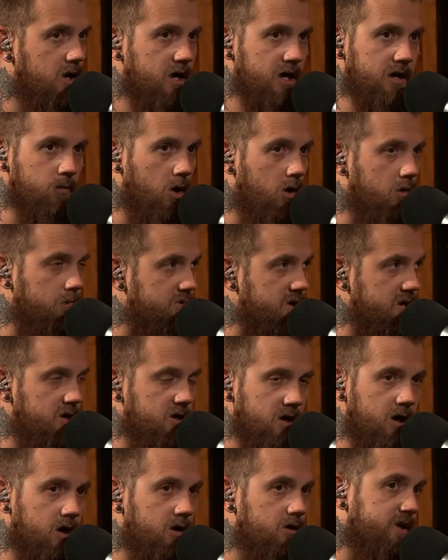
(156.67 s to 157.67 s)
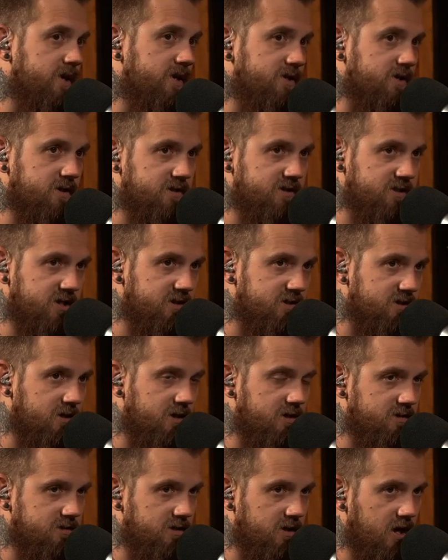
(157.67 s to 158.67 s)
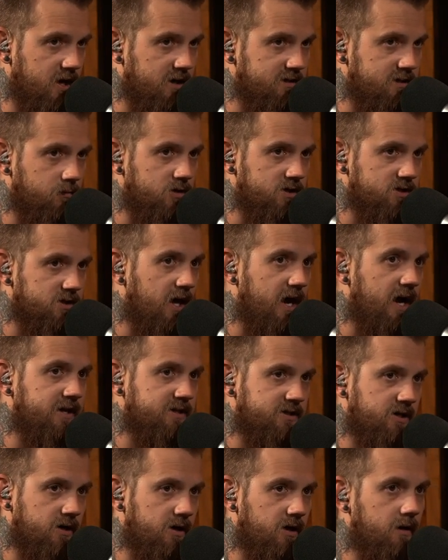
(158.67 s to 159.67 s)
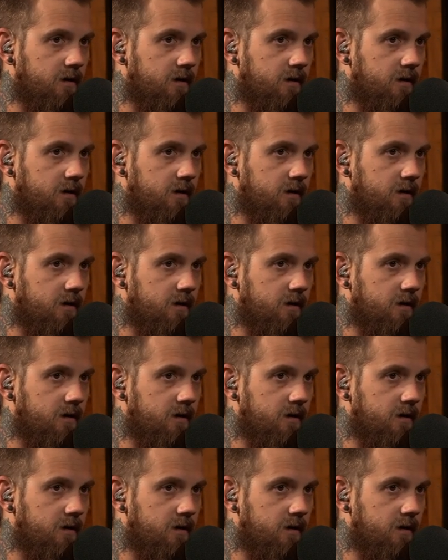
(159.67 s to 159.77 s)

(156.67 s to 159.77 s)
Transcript: He won't be nearly as consistent as he was last year.